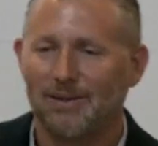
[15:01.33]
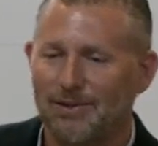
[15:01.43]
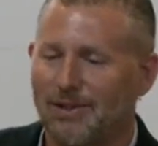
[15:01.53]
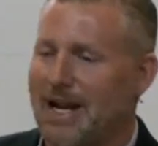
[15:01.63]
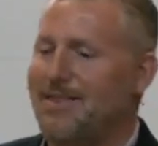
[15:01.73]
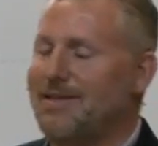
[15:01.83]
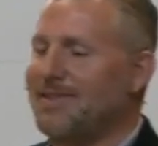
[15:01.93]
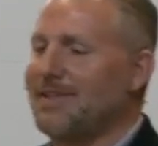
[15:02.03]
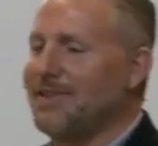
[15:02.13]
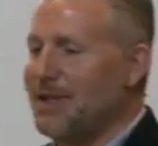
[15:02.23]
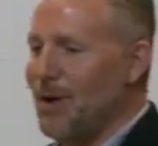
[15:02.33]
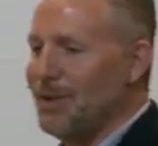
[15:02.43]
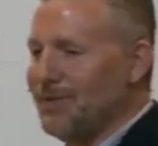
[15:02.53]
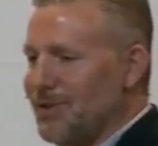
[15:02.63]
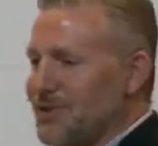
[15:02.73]
there and this isn't the
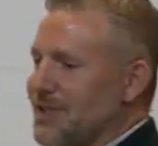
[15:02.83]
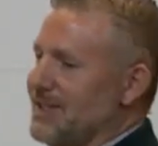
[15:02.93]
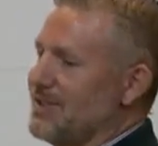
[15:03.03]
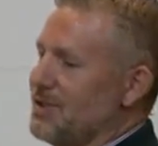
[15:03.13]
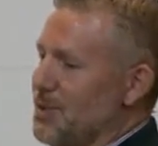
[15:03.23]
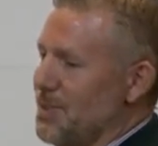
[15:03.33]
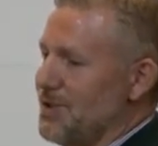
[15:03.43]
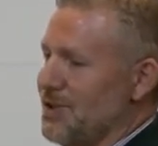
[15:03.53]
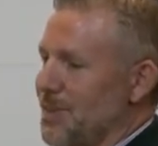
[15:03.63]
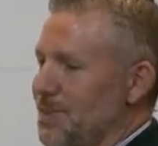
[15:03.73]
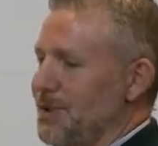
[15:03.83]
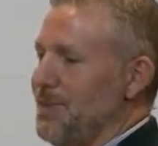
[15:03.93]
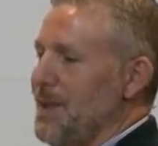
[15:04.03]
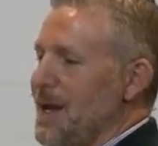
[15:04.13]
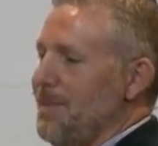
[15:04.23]
only verse that's super simple,
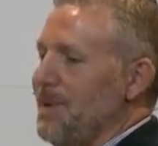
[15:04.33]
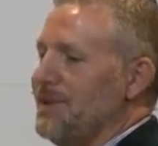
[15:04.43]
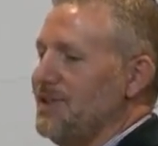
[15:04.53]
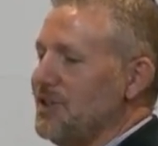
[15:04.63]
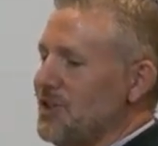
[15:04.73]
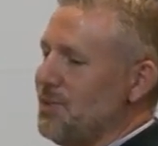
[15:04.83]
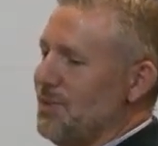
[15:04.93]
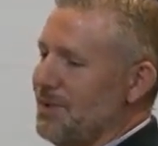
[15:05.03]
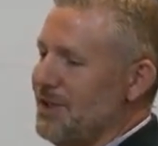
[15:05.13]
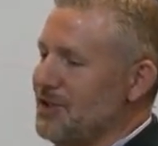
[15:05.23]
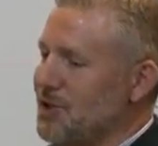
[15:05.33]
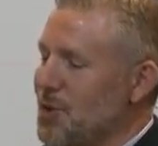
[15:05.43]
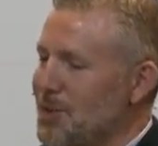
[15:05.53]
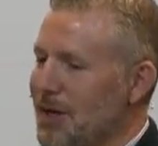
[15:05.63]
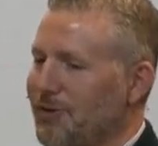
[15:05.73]
but this is this is
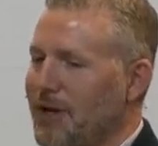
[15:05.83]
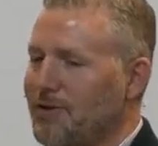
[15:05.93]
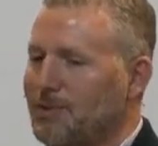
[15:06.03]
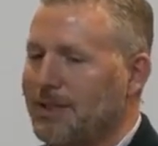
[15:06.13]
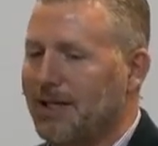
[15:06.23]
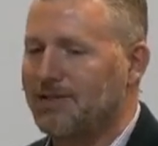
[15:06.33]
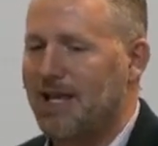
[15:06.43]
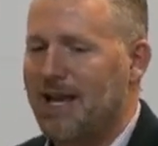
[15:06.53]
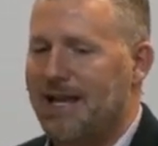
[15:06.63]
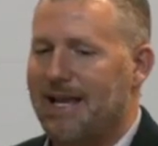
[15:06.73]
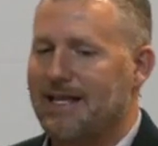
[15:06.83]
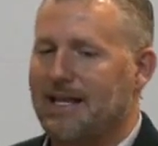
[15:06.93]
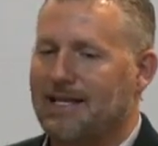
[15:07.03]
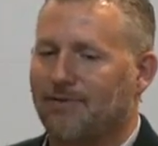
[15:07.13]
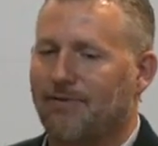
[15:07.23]
one of my favorites because it,
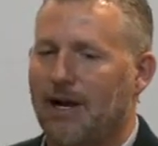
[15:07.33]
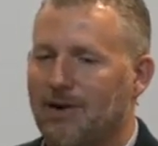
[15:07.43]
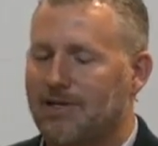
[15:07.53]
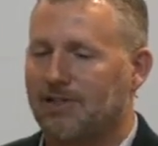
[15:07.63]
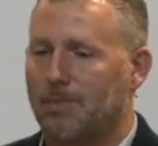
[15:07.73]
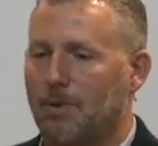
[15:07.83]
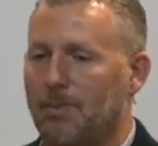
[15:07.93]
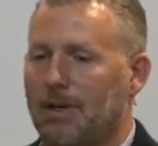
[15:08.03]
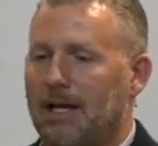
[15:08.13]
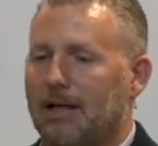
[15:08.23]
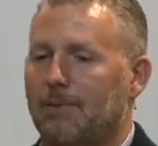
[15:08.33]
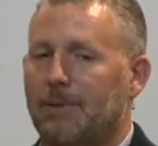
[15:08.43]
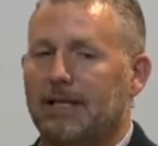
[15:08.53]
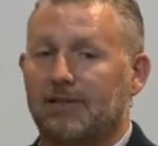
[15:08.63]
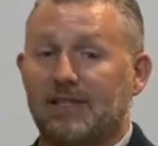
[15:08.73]
it's very simple
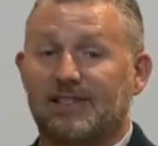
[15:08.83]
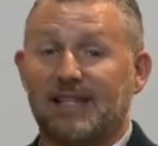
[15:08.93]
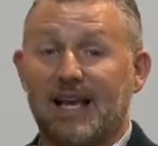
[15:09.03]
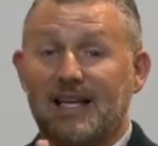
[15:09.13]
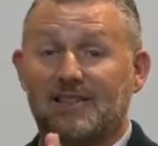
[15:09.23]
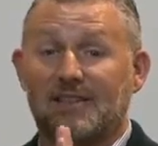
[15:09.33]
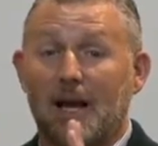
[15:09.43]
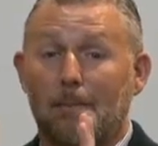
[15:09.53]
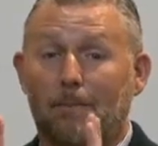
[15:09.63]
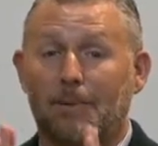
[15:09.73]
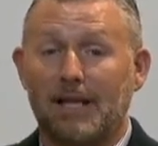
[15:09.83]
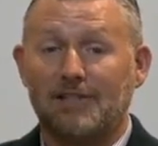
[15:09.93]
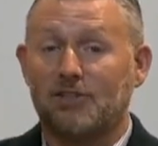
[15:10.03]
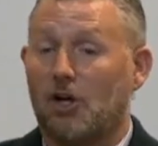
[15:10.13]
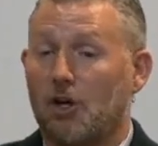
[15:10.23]
because it says,
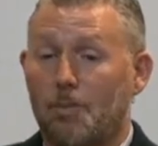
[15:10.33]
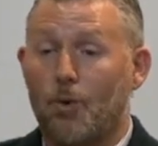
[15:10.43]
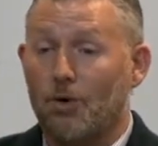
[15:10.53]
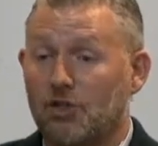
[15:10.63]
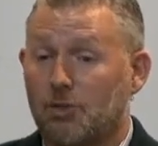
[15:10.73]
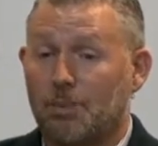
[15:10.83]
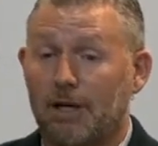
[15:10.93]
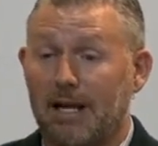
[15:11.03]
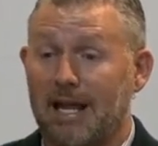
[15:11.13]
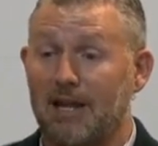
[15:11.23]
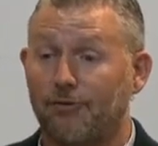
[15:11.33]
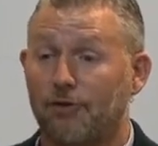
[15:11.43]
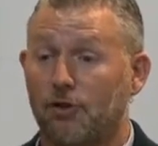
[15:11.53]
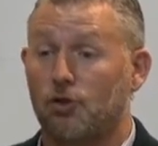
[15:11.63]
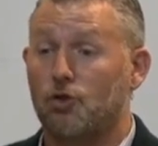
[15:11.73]
Blessed are the poor in spirit. If
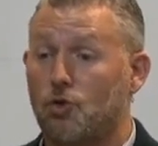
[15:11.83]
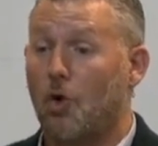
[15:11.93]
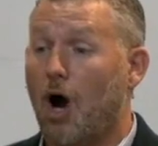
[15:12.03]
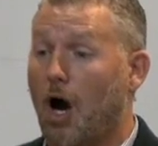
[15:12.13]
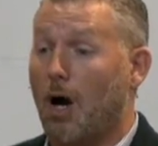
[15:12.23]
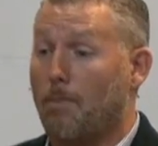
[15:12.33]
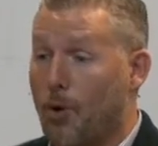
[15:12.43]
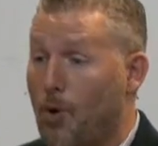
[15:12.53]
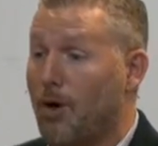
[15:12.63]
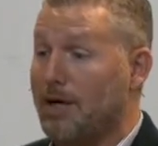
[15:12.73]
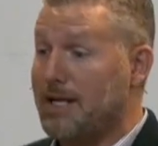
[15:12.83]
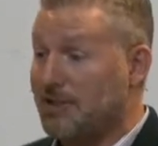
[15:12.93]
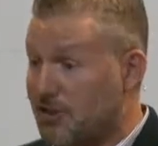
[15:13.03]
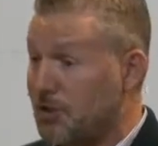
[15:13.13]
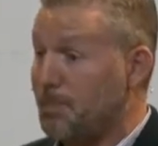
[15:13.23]
you are poor
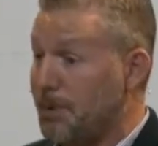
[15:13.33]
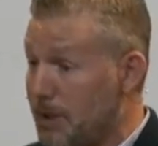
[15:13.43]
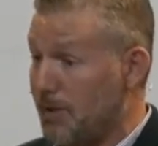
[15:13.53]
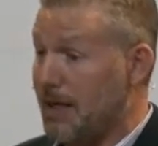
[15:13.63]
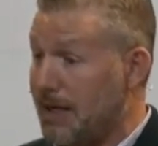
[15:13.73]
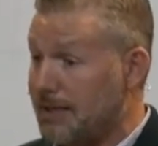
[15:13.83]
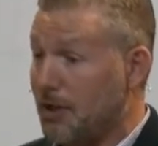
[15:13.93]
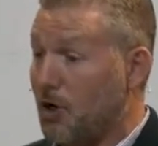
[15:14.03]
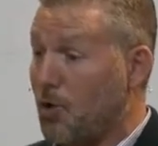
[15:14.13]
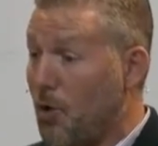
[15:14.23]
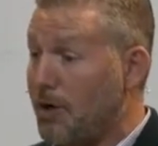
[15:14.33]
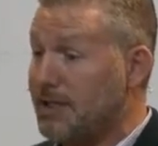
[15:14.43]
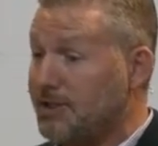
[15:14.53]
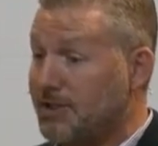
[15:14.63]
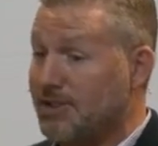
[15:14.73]
in spirit,
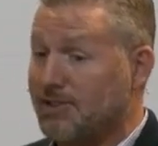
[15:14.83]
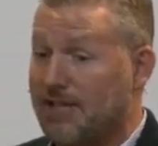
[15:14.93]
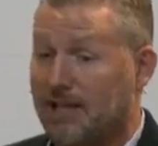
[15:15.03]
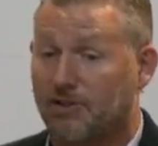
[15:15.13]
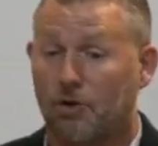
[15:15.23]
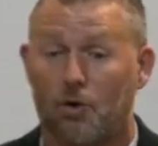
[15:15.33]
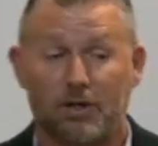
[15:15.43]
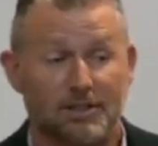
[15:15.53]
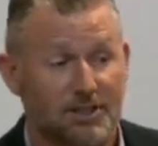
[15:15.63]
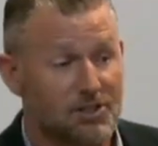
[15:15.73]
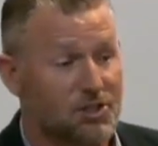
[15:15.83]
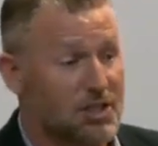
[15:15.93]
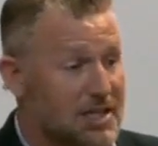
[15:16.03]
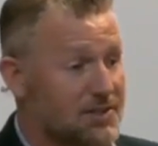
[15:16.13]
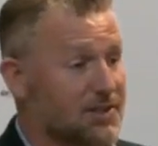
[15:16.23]
according to this text, according to
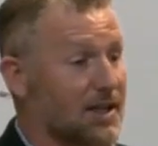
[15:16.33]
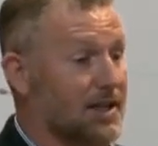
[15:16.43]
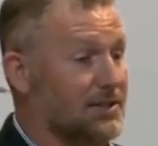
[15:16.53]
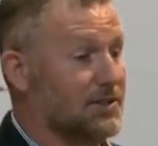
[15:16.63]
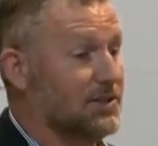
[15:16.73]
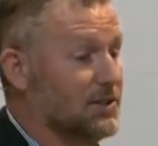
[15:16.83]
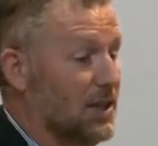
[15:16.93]
Jesus,